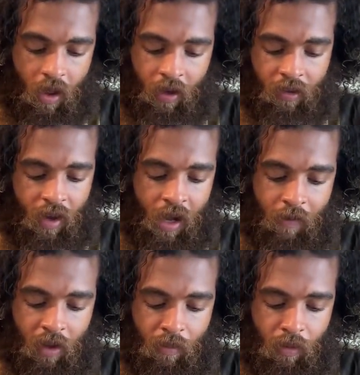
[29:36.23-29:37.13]
I, I
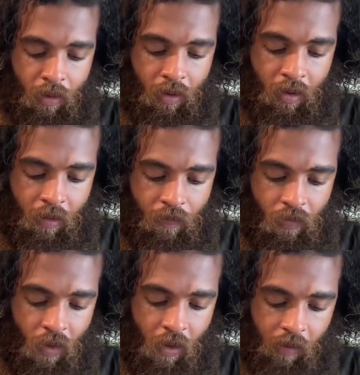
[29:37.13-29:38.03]
never get bored.
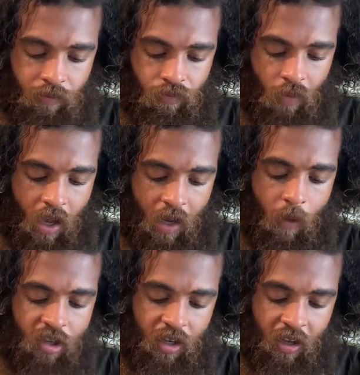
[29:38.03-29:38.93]
I can
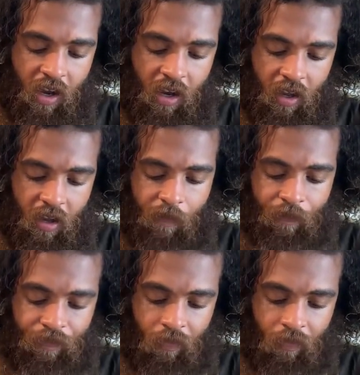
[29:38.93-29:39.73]
watch it again and again.